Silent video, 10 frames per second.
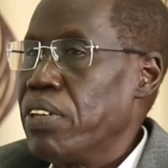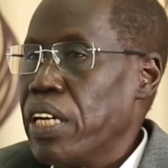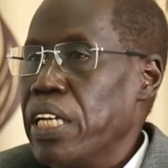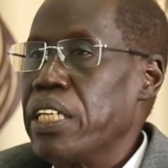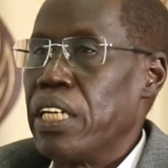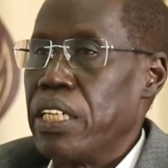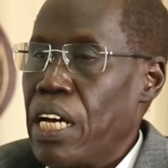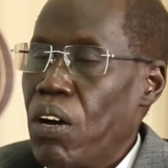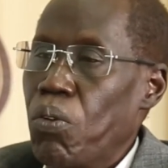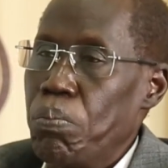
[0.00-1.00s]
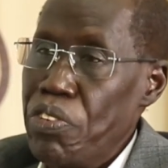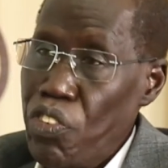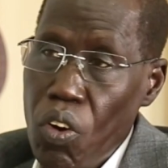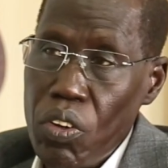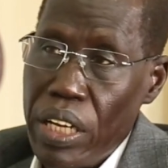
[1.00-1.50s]
very little. Now
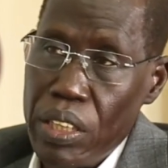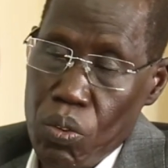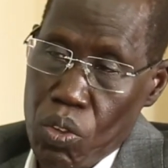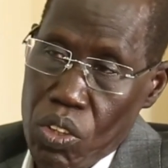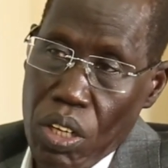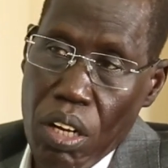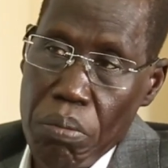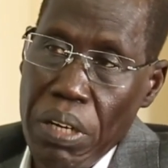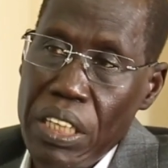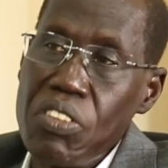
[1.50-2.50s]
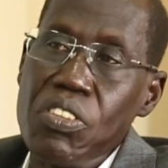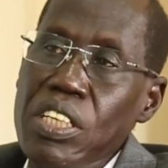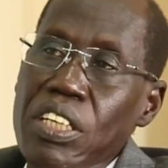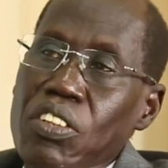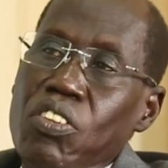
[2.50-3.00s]
before that it was a lot, but this
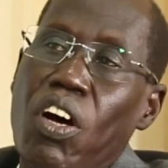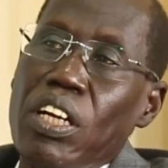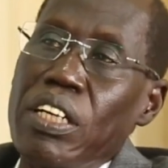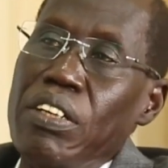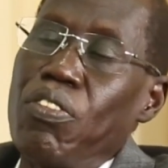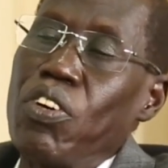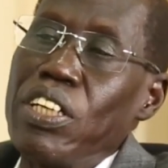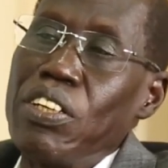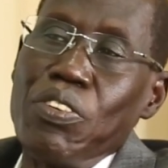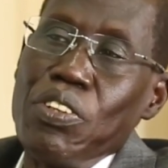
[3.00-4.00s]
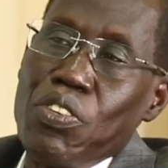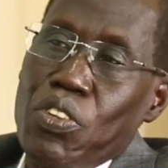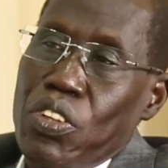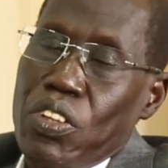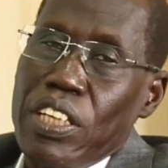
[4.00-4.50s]
year it's not. For if
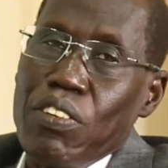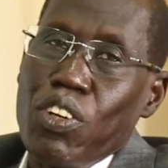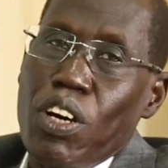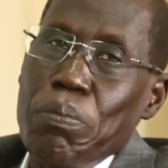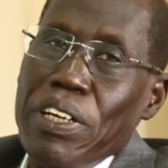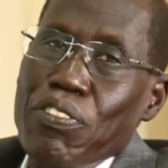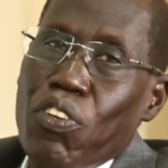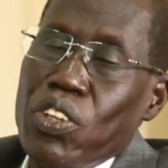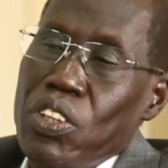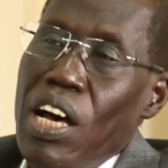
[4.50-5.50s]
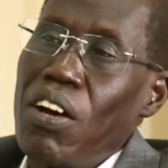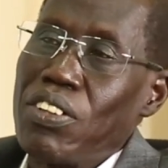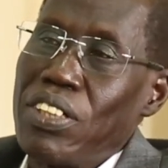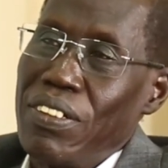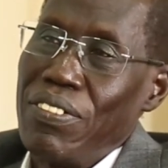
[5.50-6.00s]
you are paying
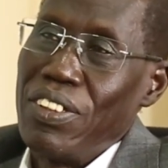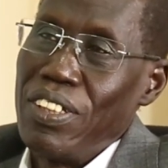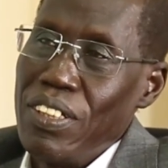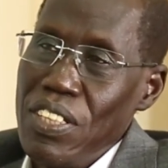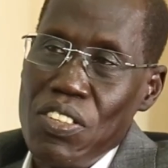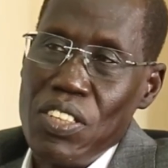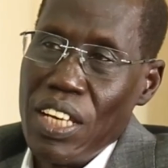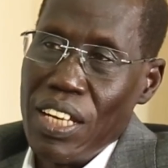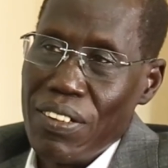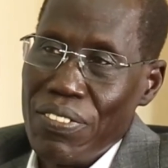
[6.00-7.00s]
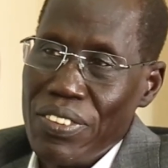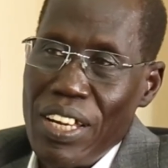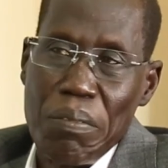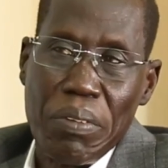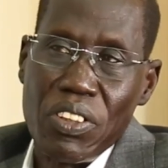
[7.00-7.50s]
40,000 this year,
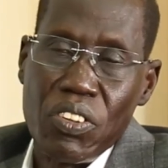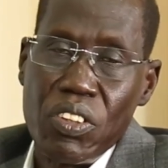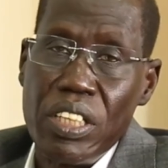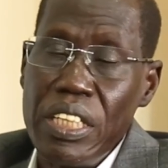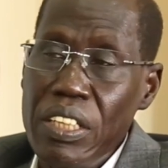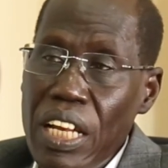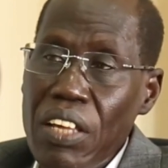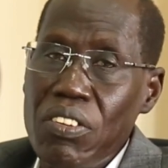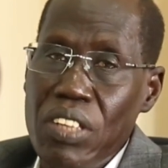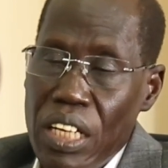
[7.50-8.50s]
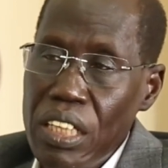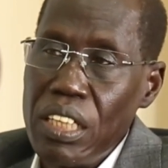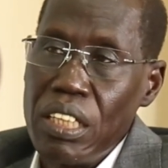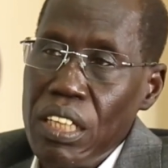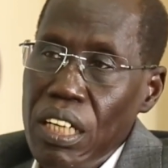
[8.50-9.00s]
how much is it? It's less than
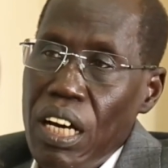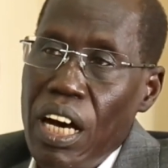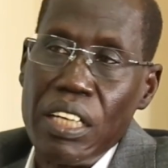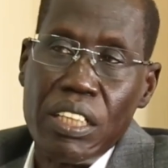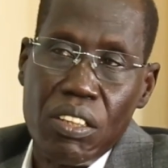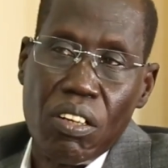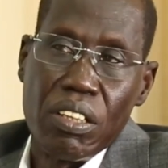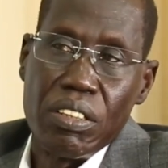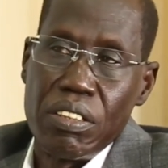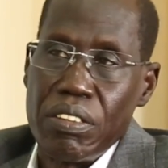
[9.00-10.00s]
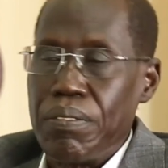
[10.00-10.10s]
$100.